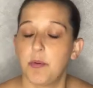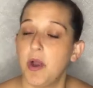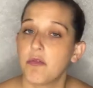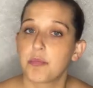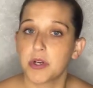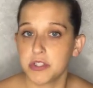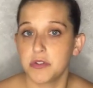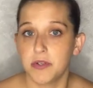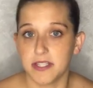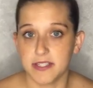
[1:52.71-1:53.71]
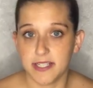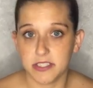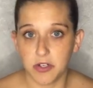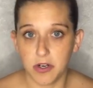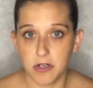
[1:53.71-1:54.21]
will have personal index
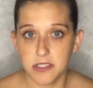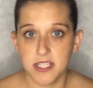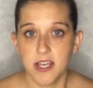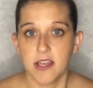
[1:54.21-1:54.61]
cards